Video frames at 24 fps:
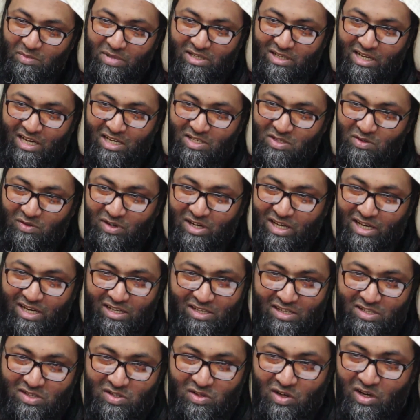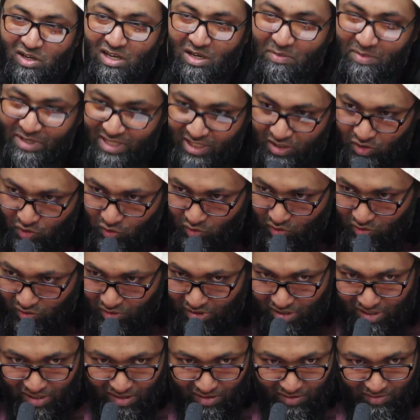but actually it is not limited to